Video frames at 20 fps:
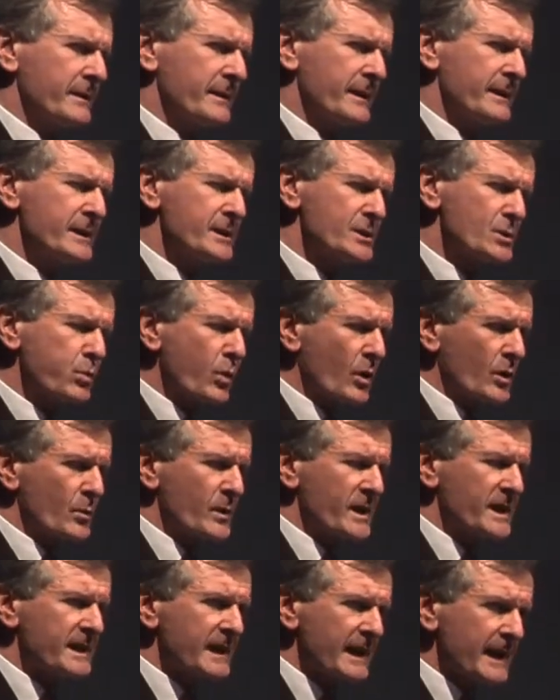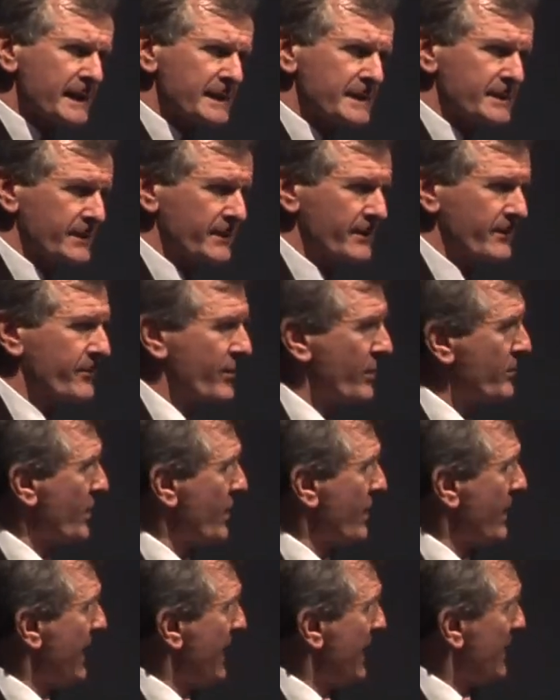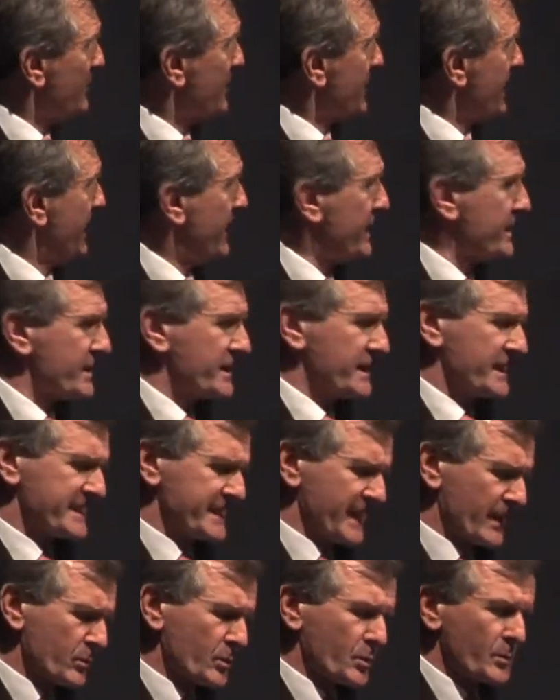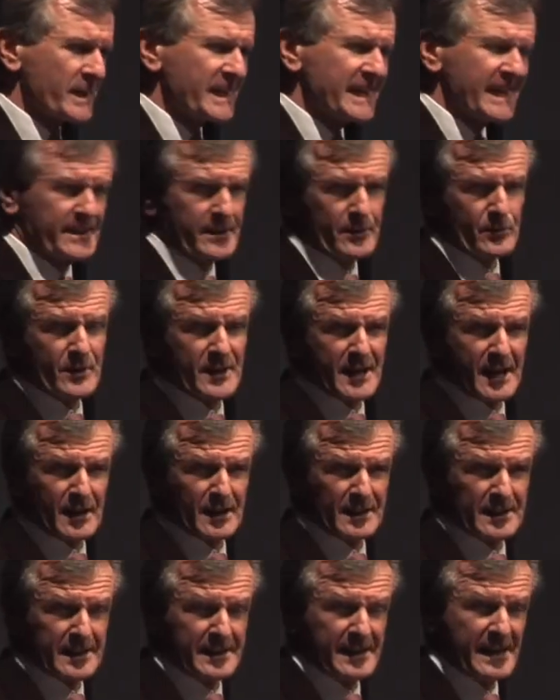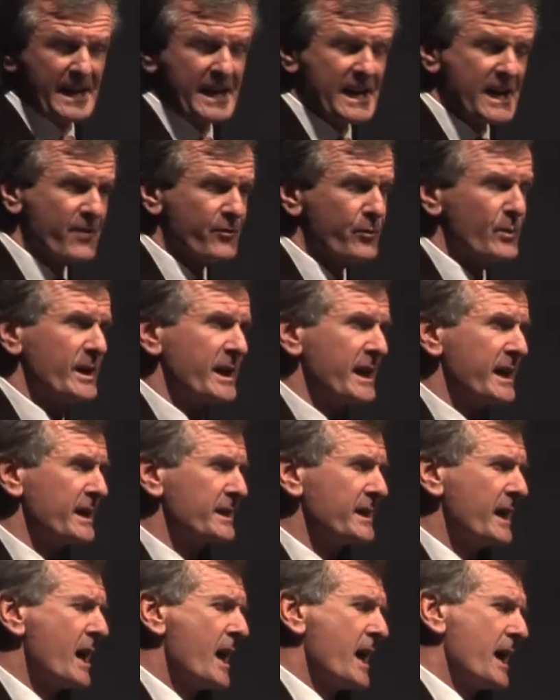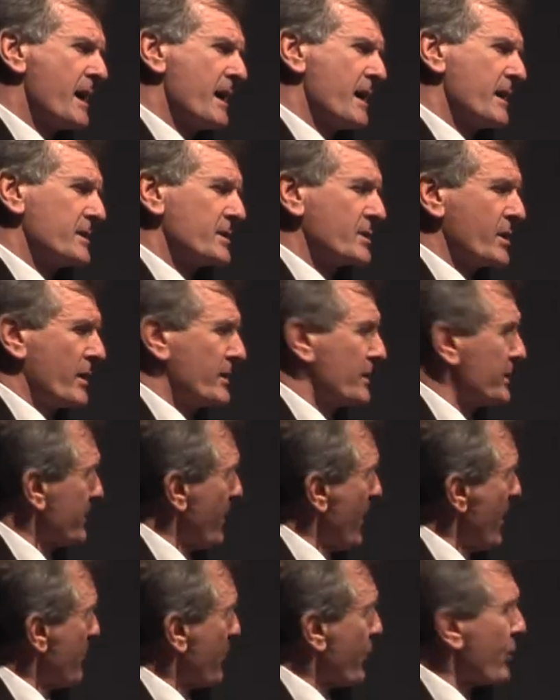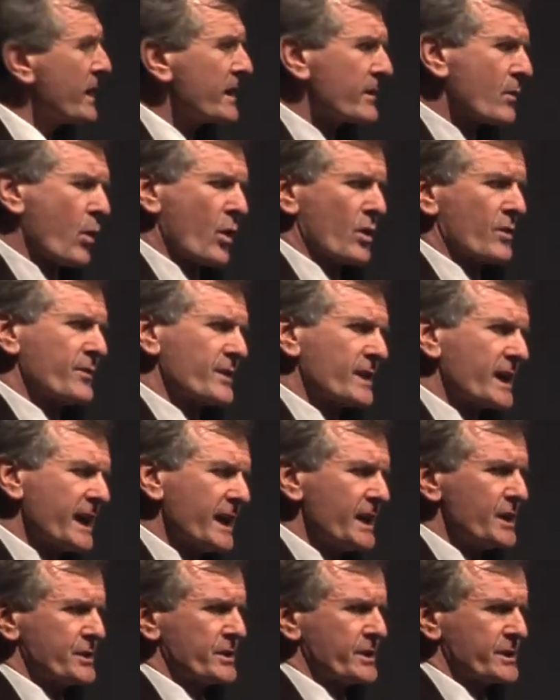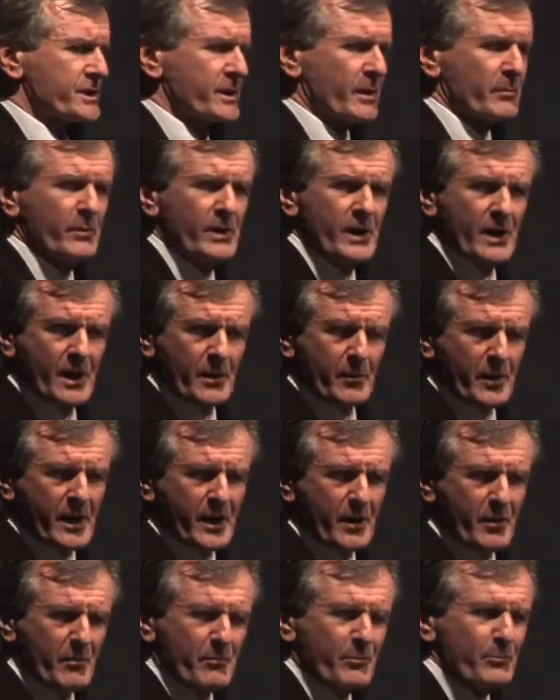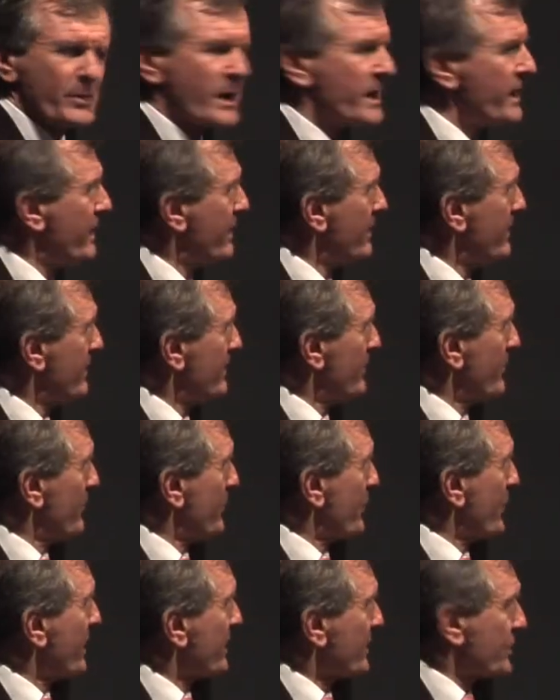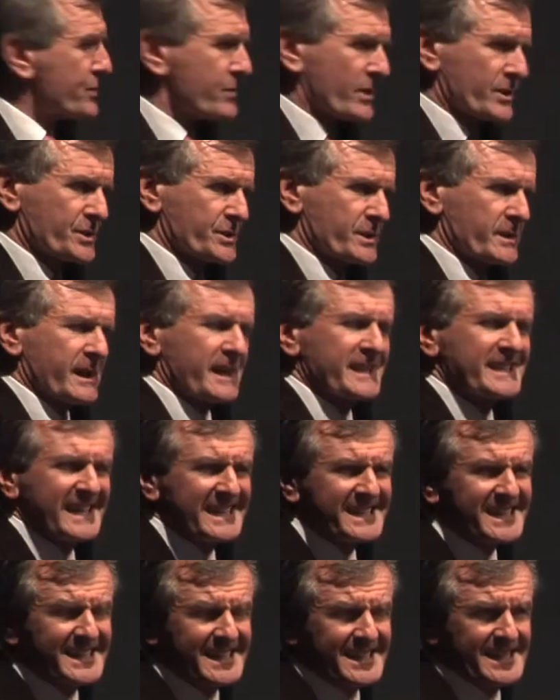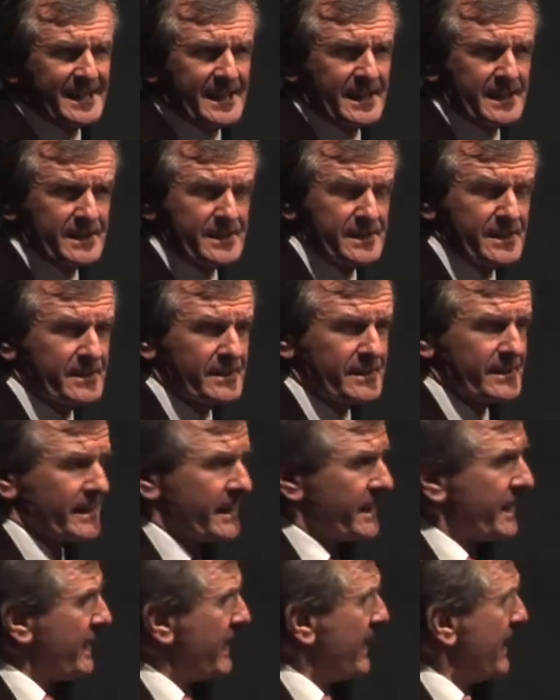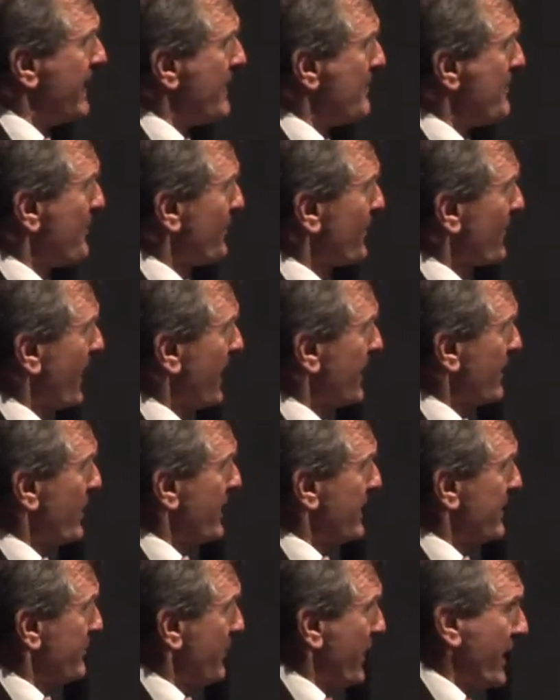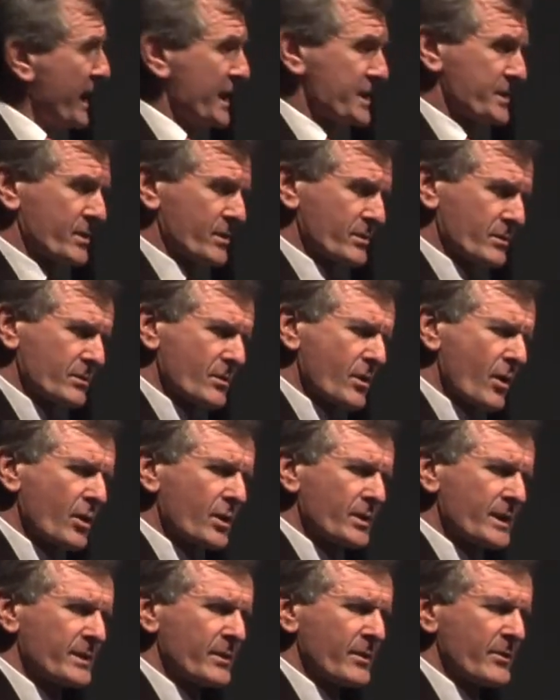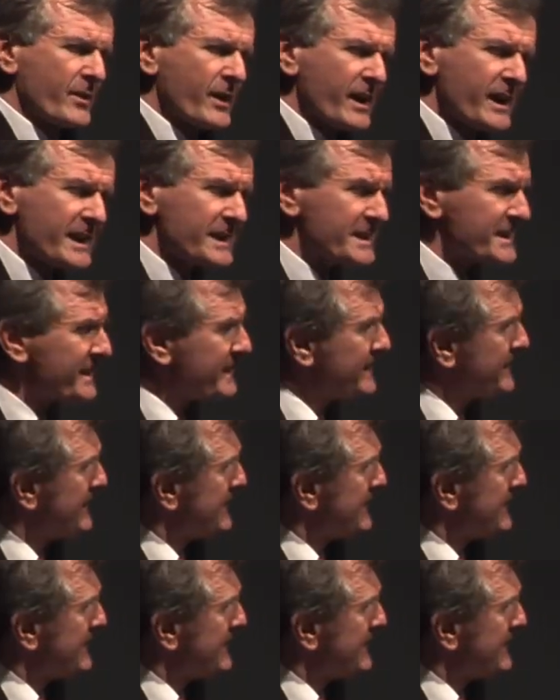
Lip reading: is what we get from our lab test, is that what we get in reality? If we had done pre-qualification and some pre-construction identity test, and if we had passed our concrete on that,